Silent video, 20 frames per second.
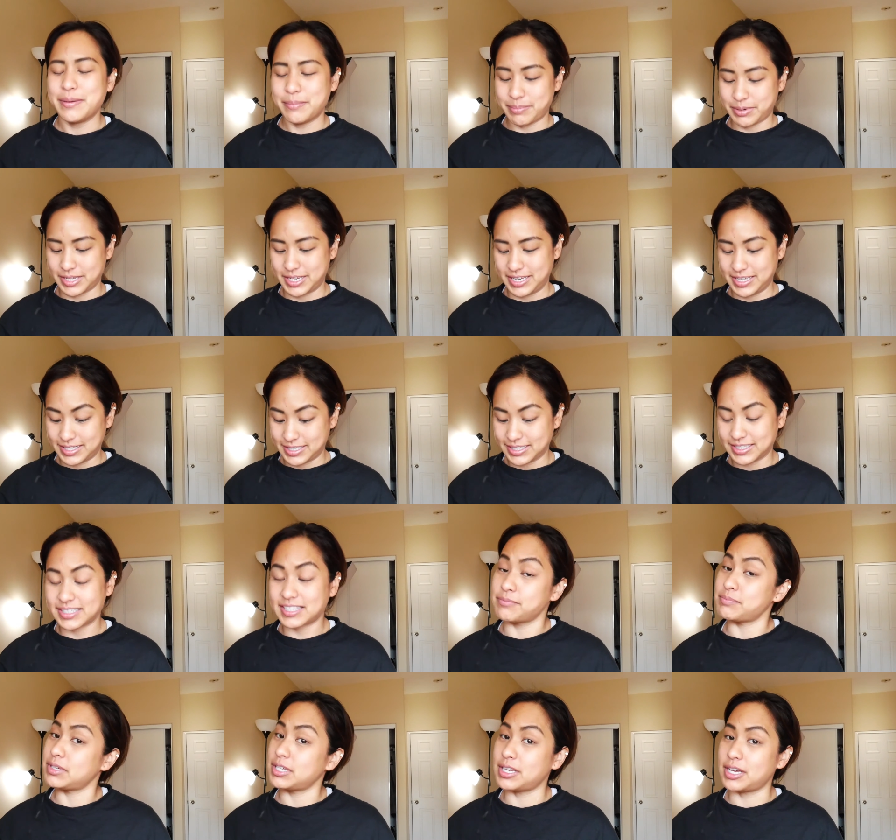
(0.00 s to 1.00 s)
but it does
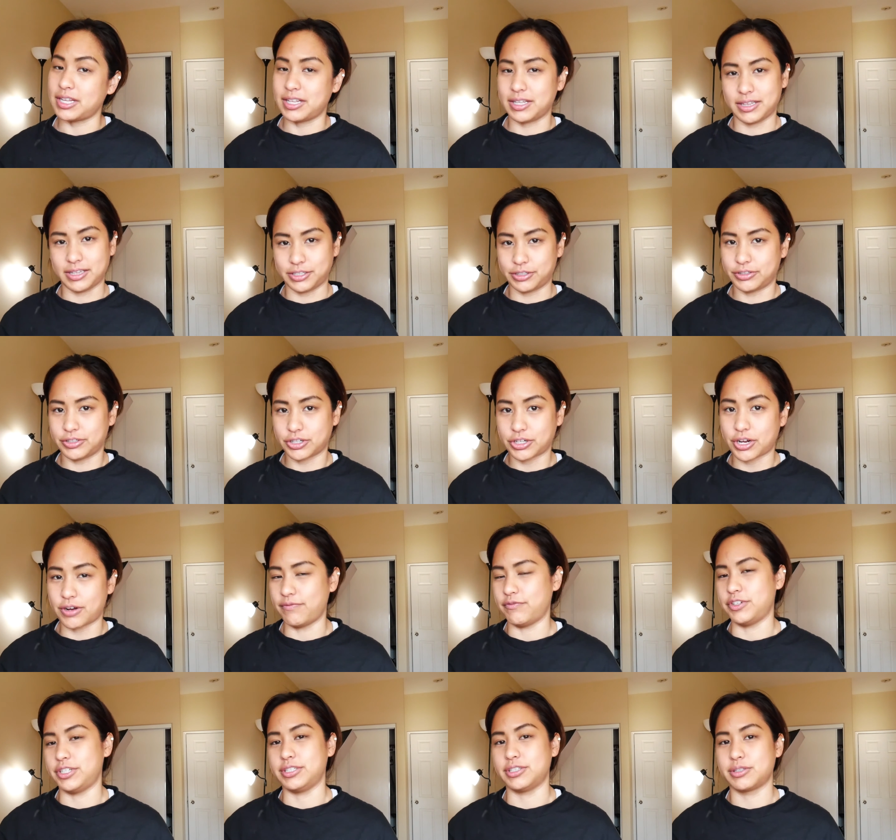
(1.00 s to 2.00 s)
give me a little
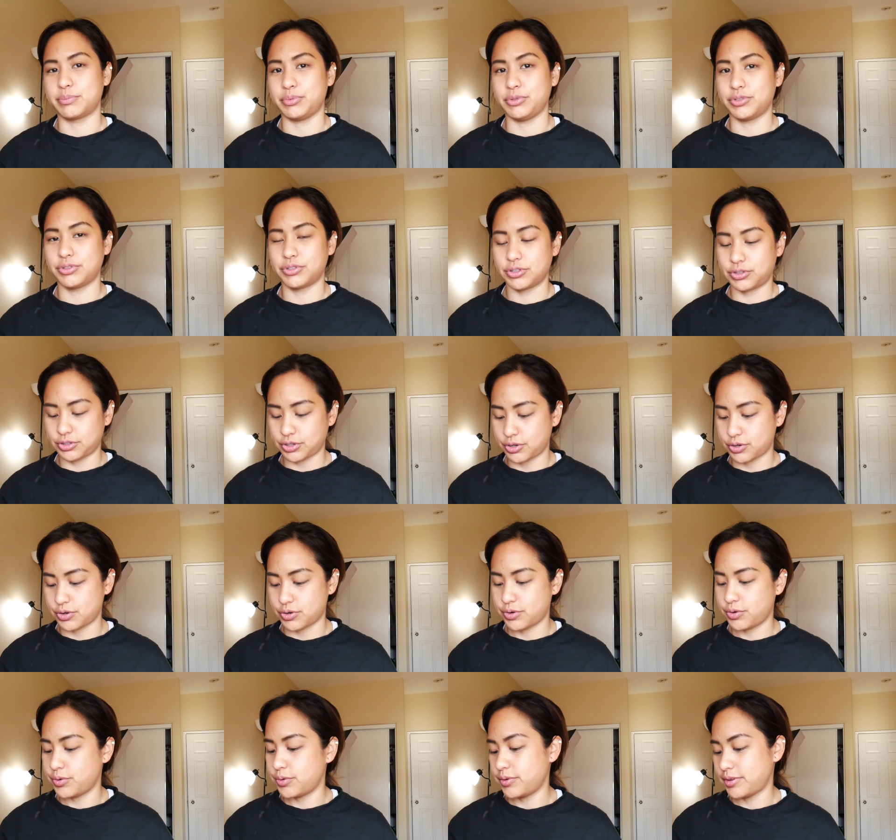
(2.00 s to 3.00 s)
confidence boost.
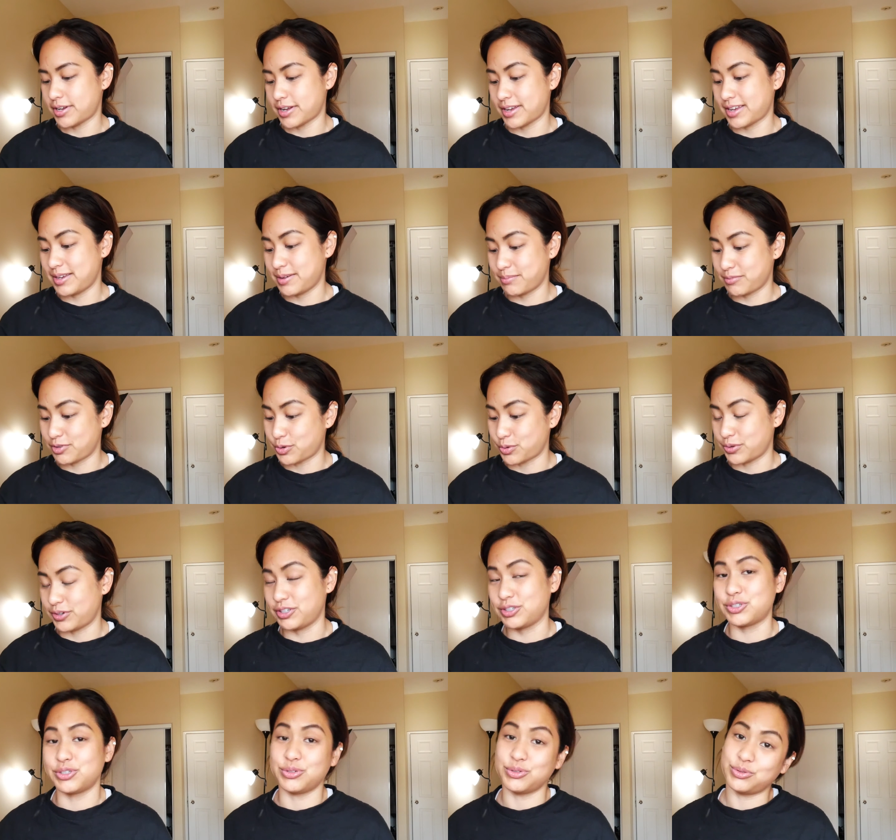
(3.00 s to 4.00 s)
So I am
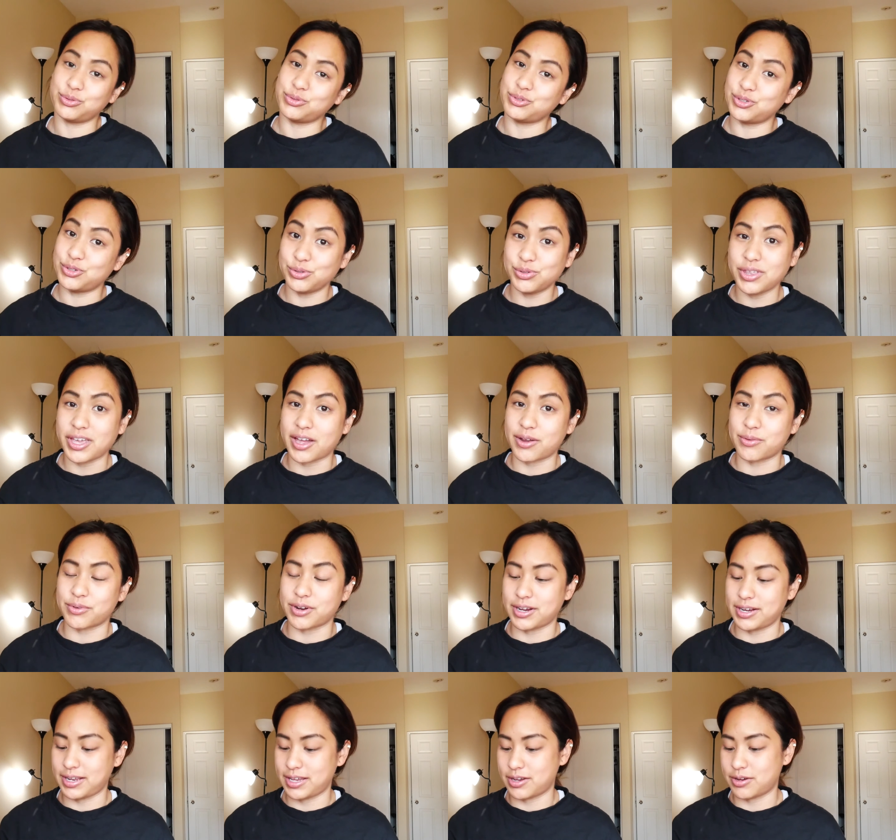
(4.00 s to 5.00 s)
going to do that
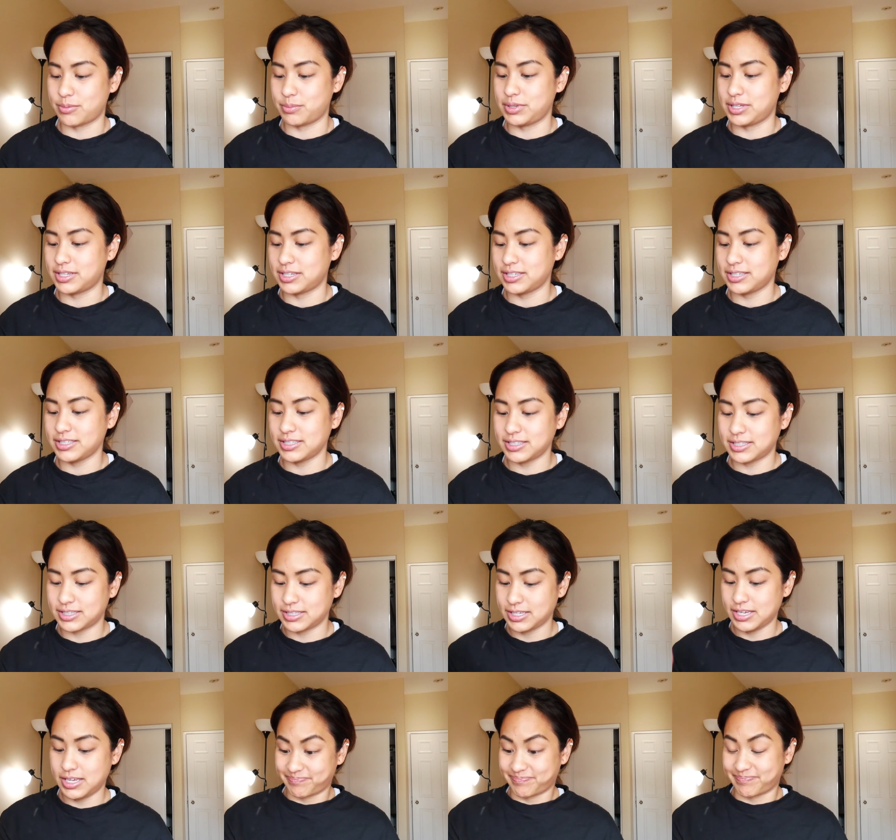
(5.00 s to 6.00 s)
right now because
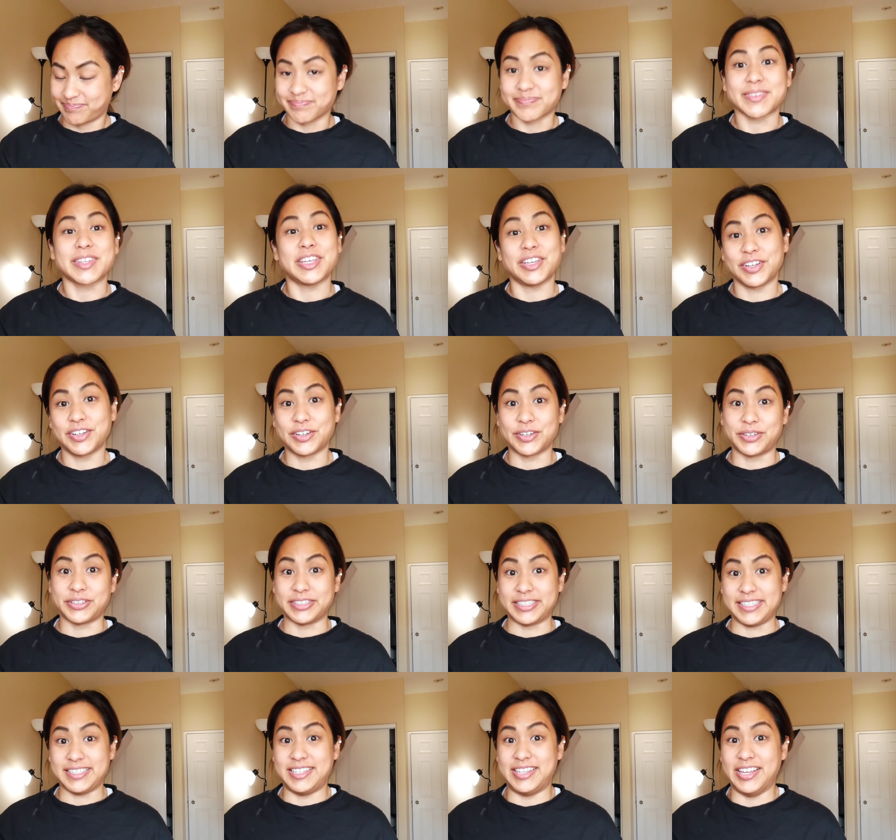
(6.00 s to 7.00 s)
your
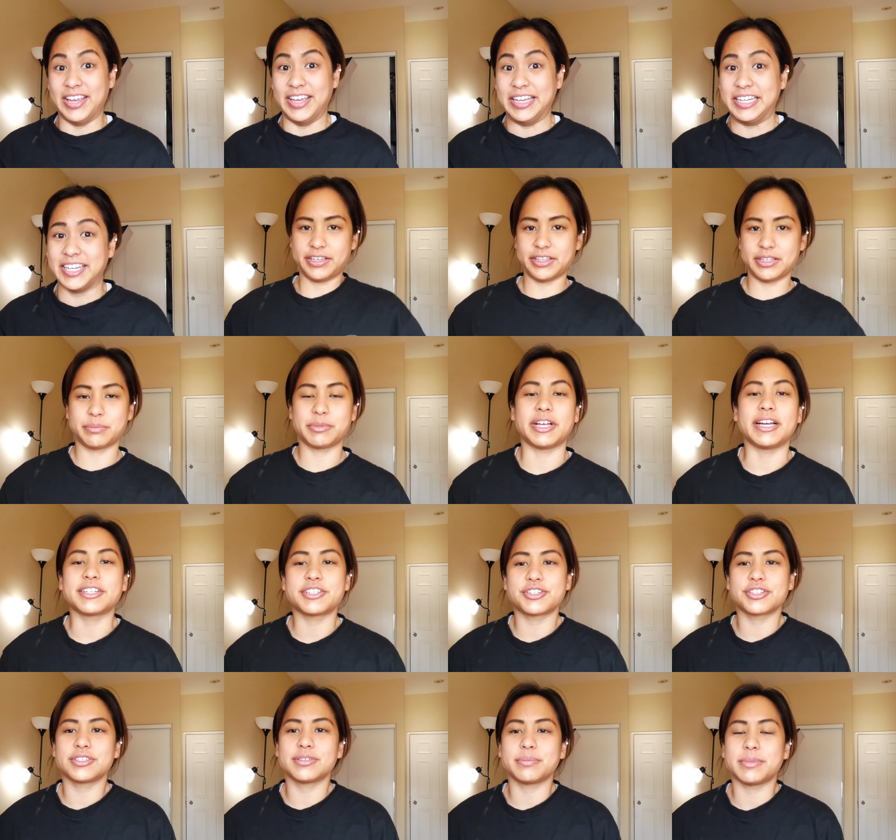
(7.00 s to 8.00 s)
girl needs it. The
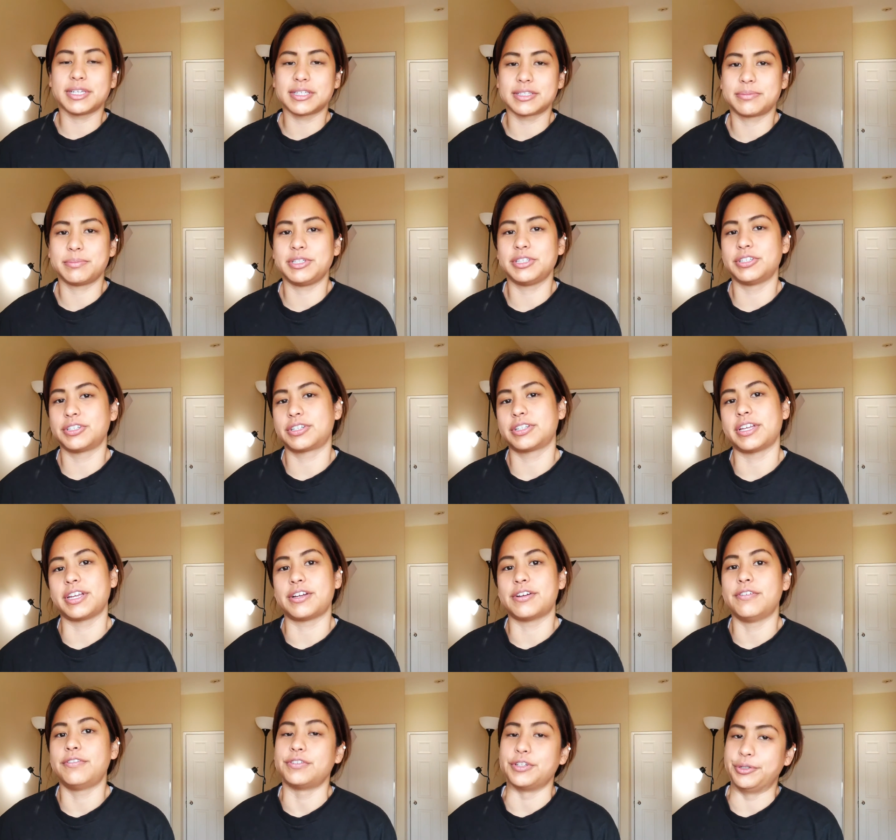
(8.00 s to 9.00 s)
black shirt makes me look
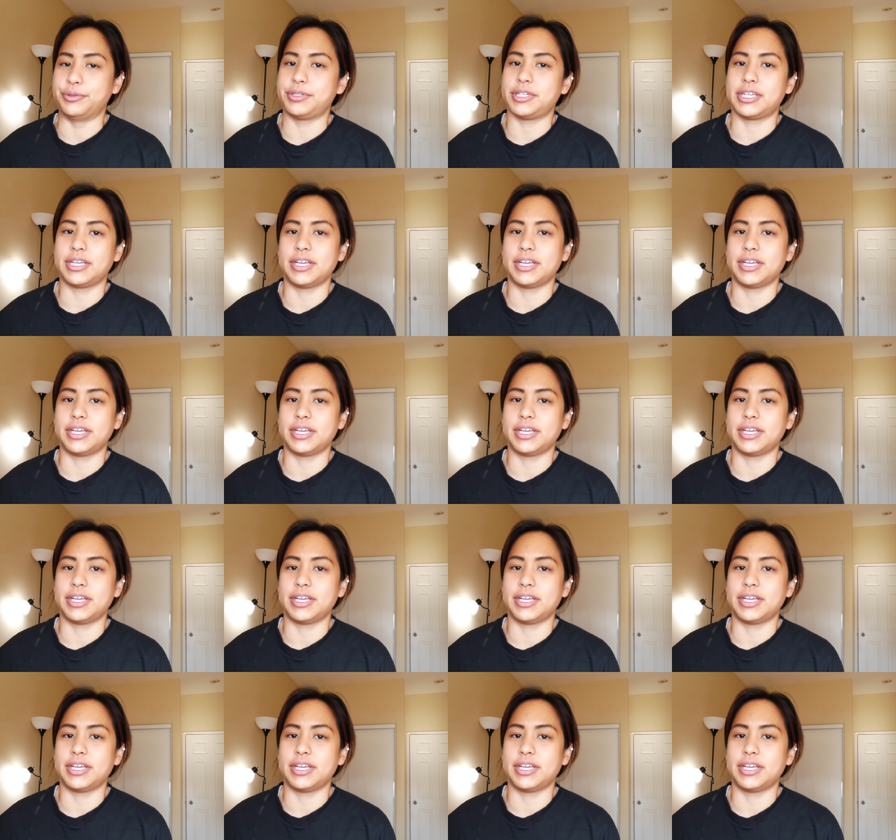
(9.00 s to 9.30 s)
like a floating